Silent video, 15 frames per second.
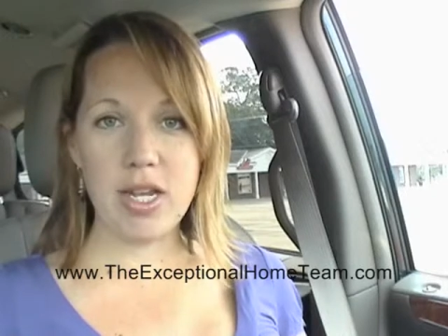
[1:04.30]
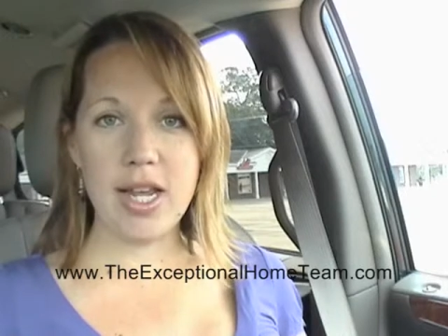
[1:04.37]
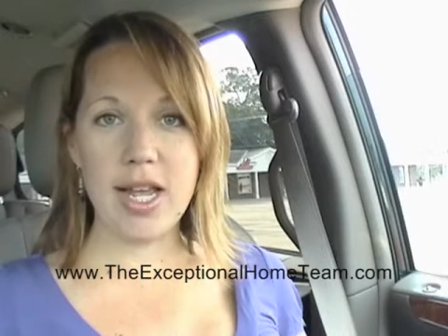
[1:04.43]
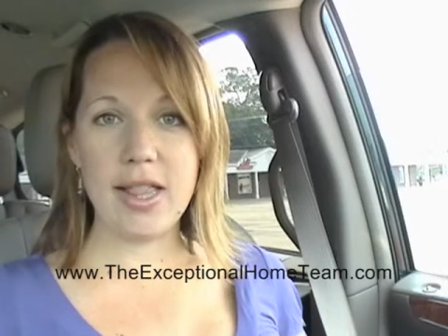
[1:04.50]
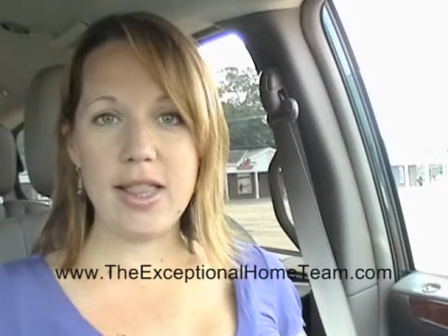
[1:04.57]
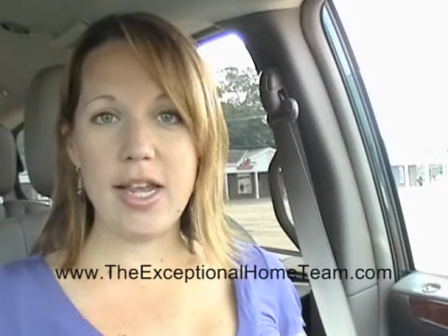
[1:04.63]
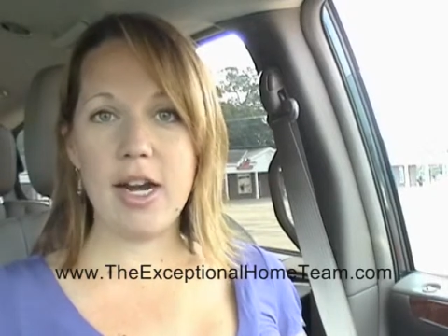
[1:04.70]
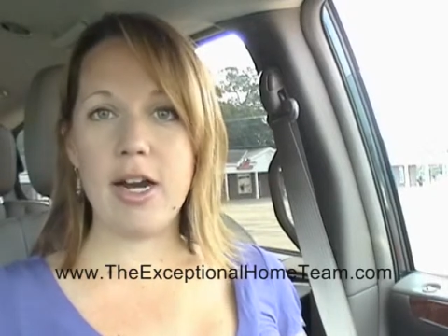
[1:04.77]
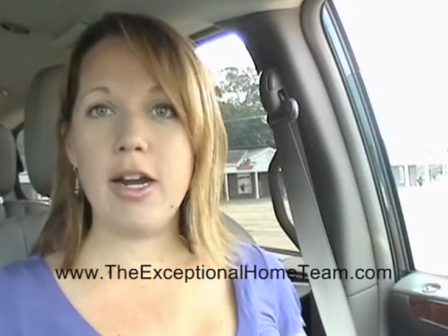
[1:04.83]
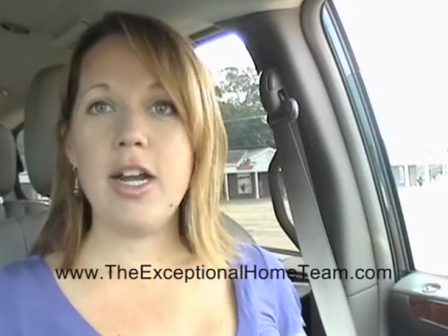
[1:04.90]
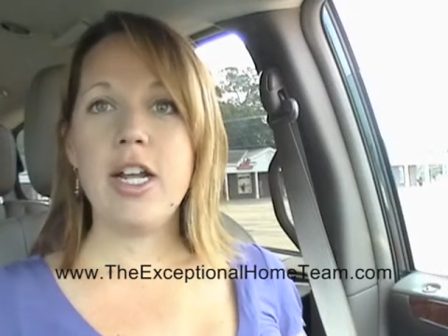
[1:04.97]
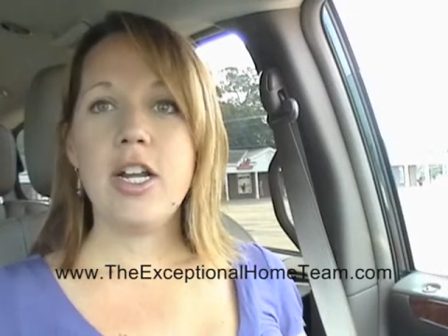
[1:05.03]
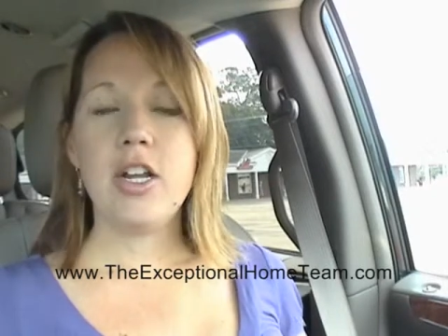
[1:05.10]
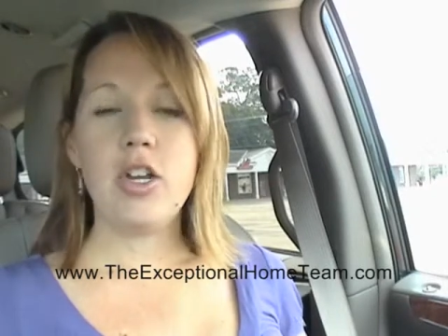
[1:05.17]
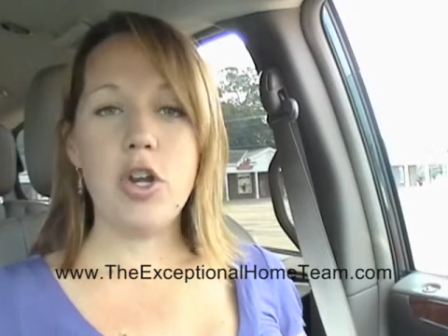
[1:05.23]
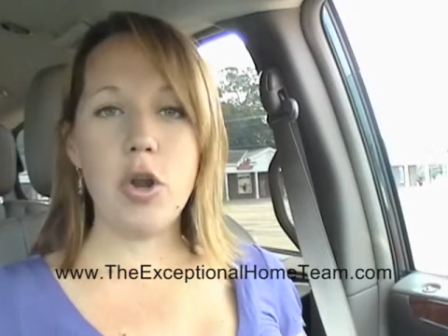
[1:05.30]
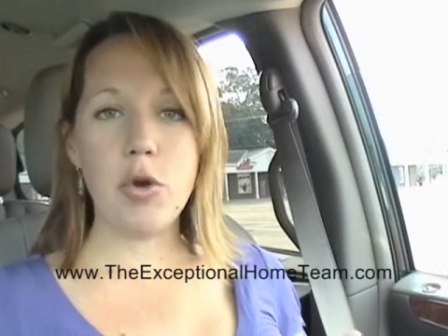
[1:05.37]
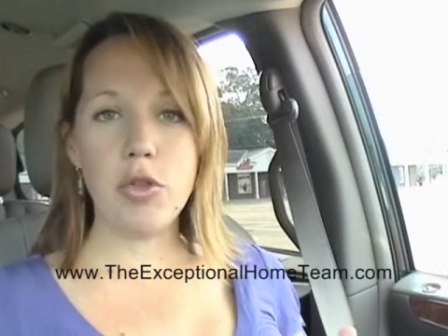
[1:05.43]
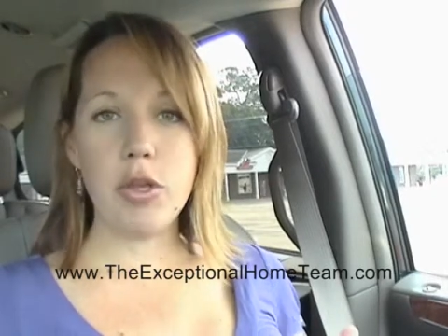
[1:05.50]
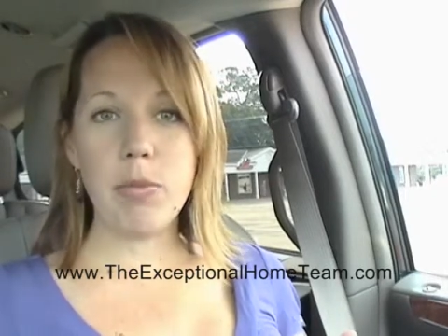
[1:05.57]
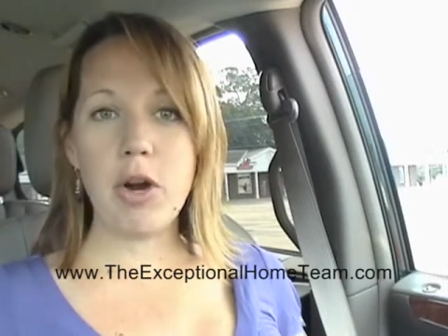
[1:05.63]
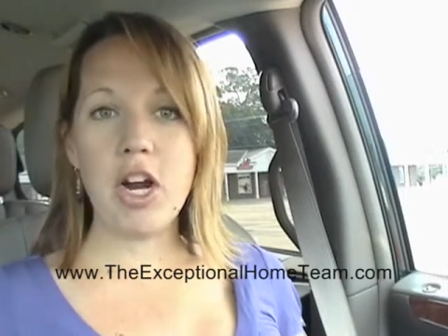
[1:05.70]
when you get there,
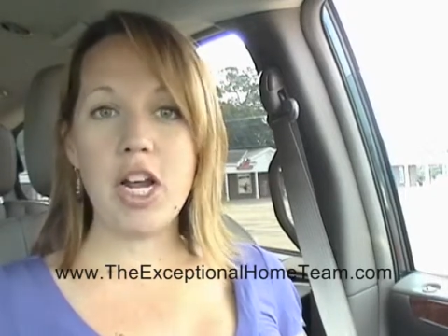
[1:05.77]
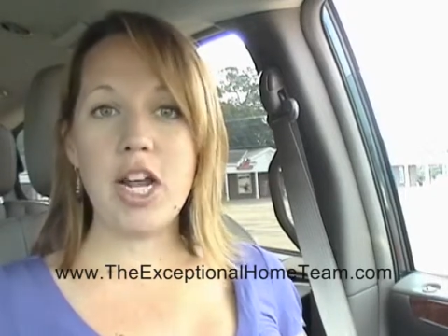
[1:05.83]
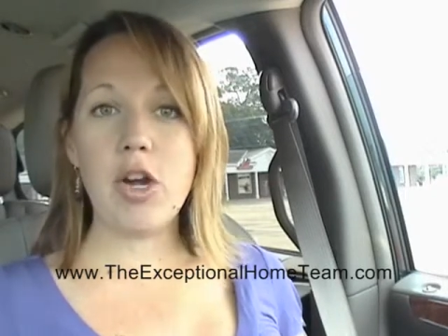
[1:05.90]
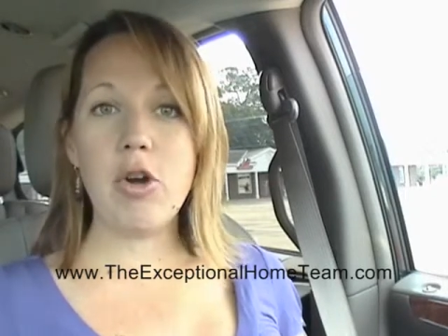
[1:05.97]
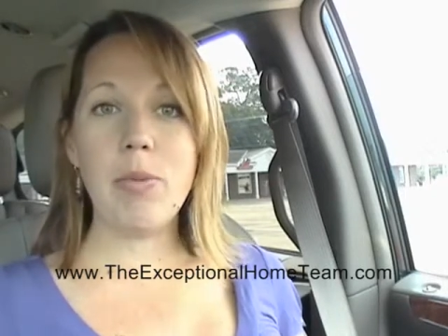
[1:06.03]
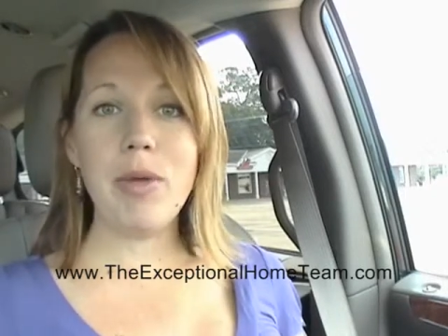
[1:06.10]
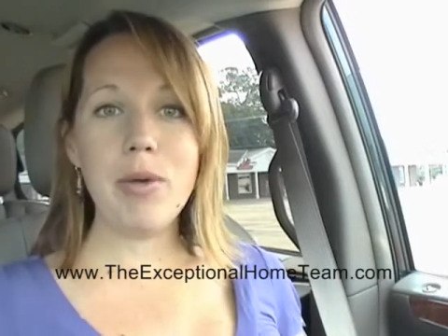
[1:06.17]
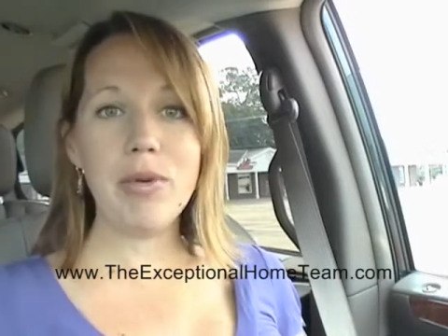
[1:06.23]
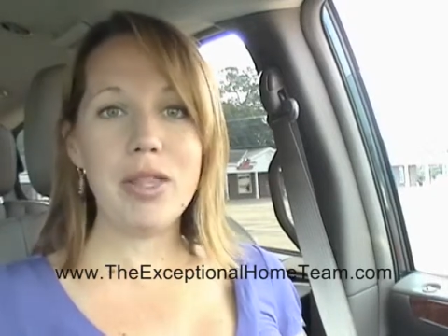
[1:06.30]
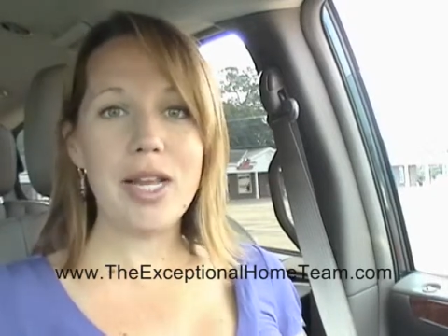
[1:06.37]
know the market or be